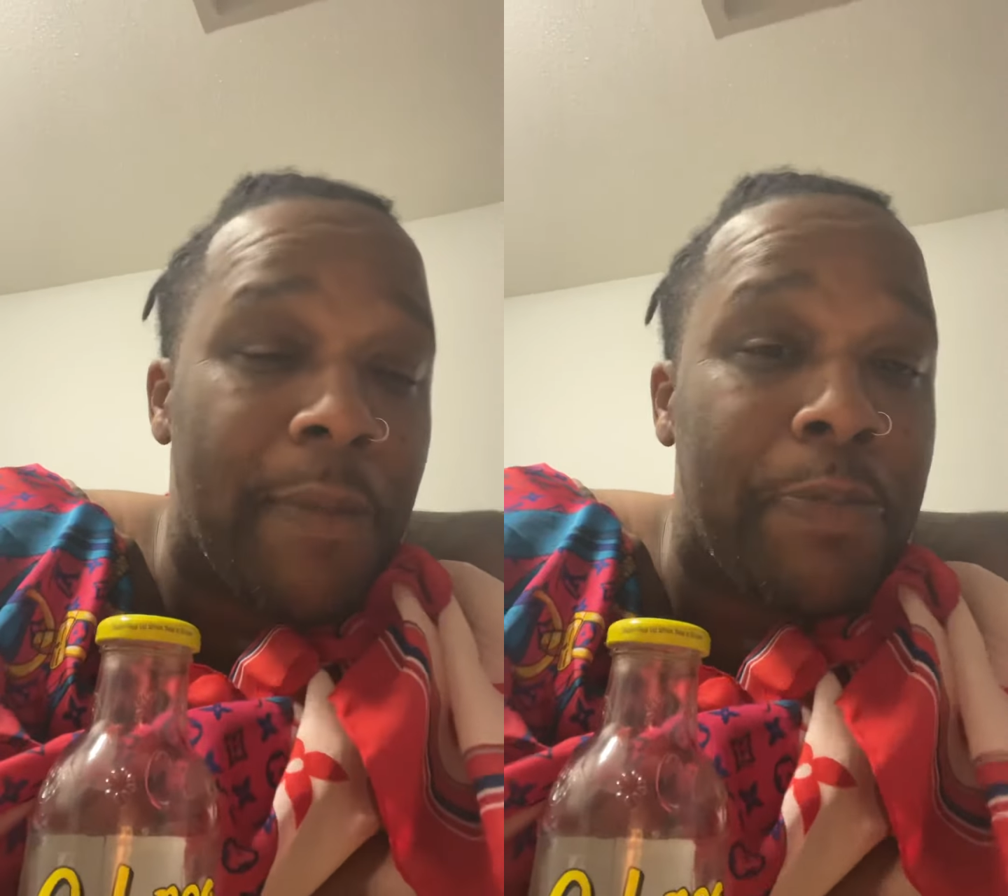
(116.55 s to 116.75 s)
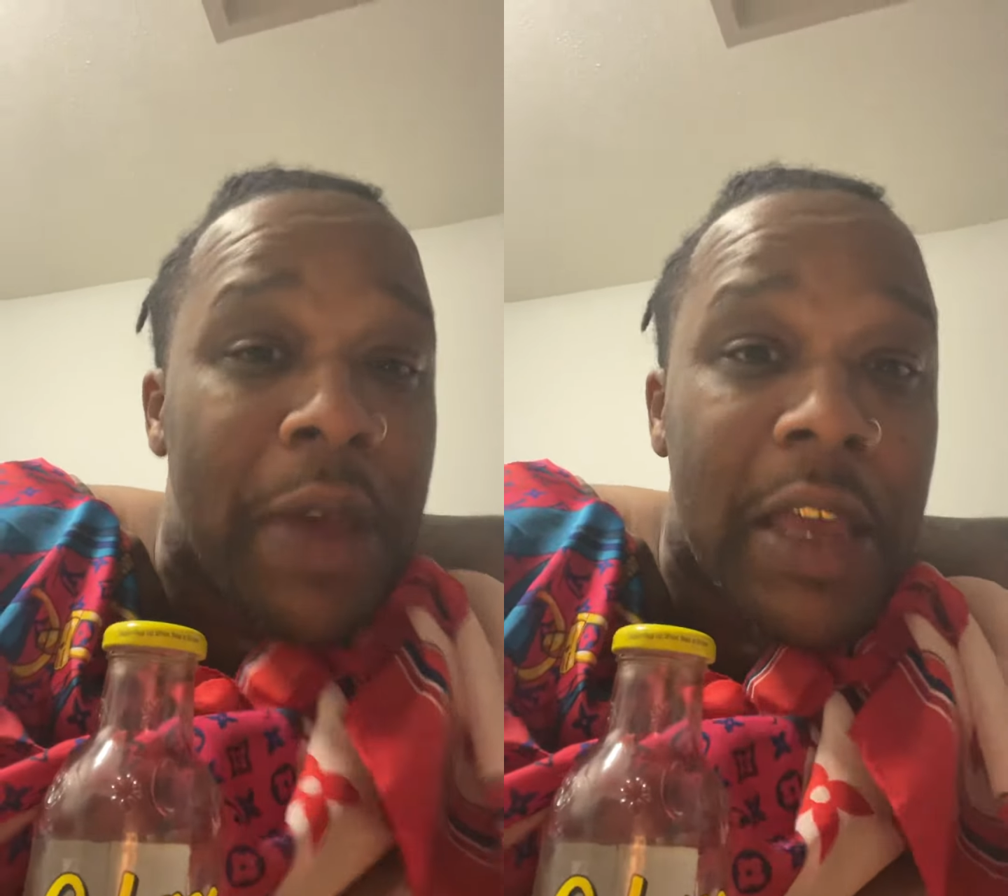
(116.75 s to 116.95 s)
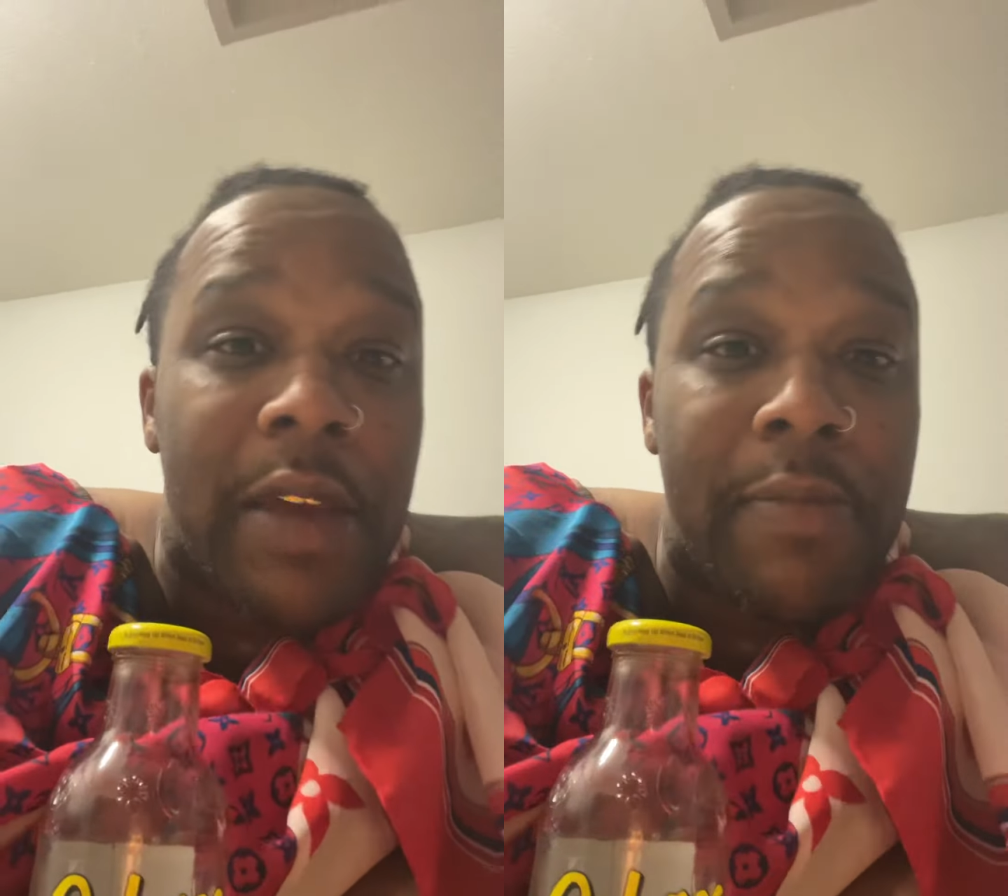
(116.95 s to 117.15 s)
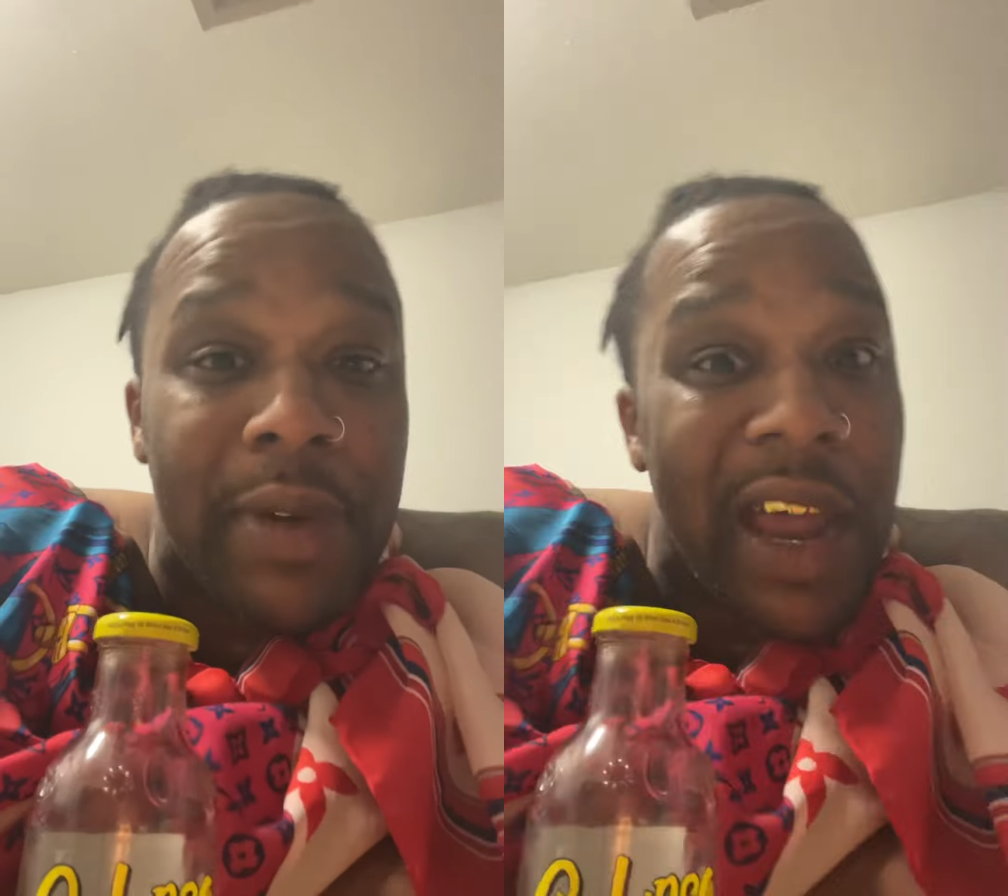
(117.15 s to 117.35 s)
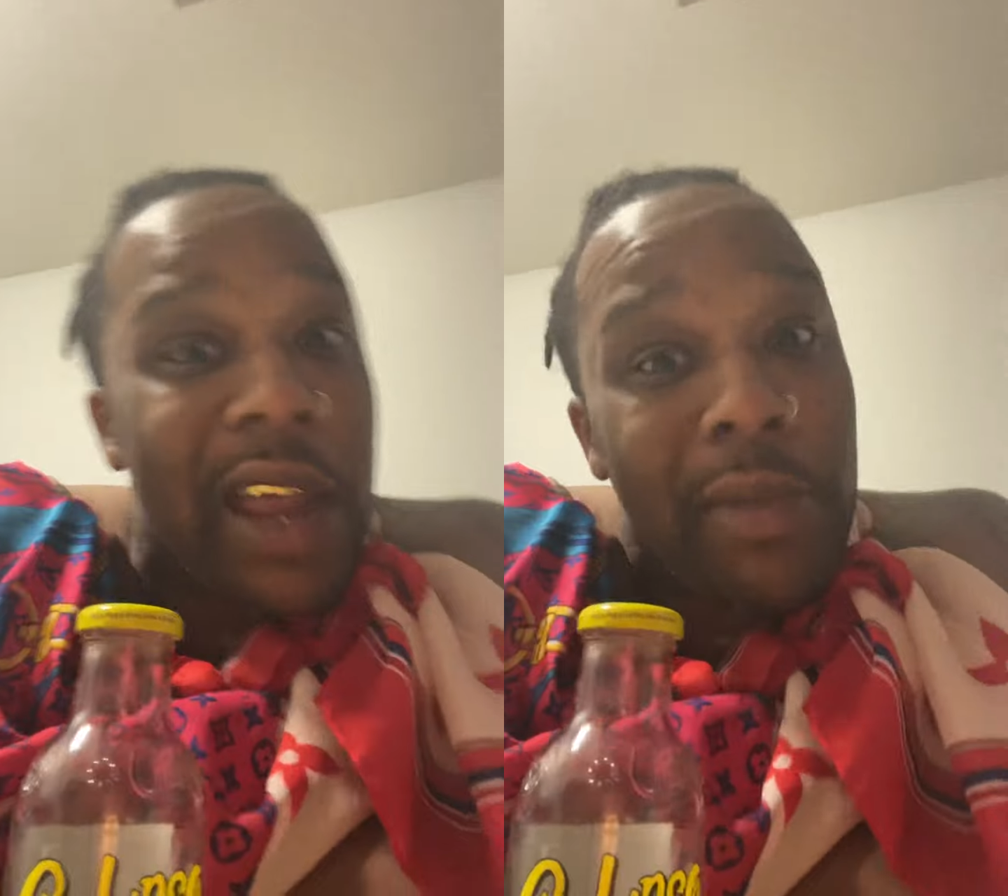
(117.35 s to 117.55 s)
opinion,
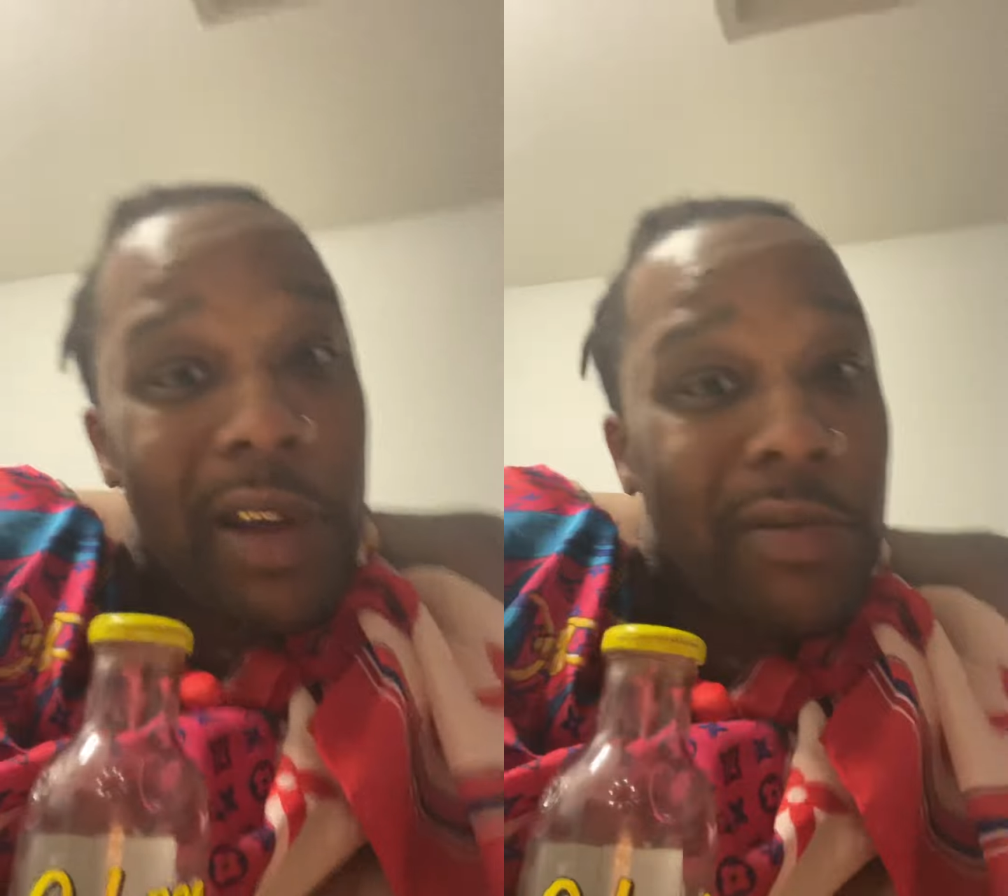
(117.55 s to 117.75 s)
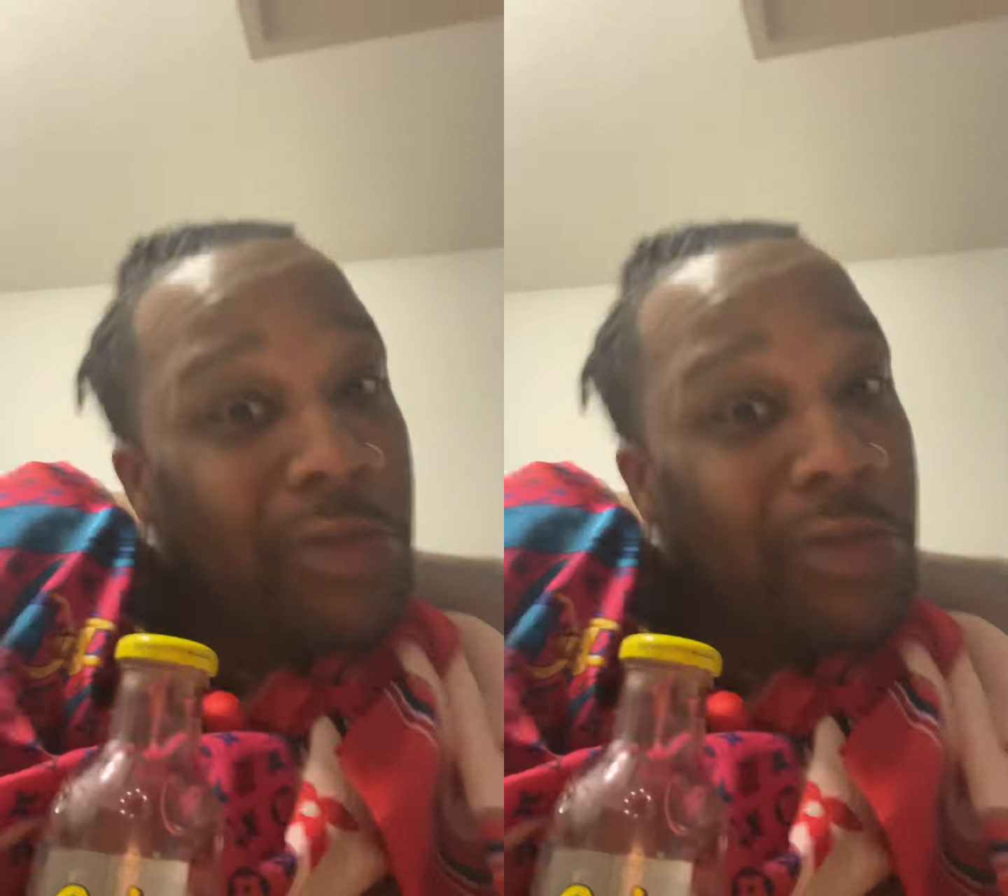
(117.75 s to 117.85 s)
but I'm,